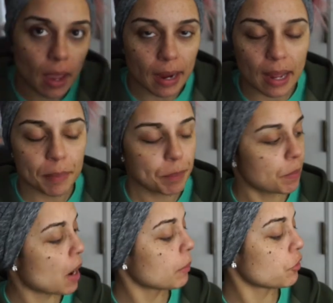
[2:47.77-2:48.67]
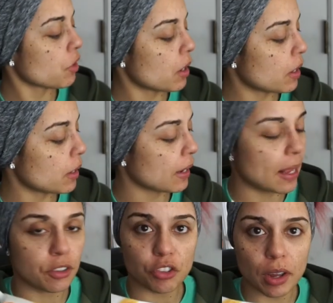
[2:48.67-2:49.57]
I got Parmesan, I
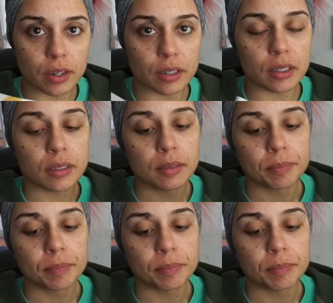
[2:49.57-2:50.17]
got cheddar.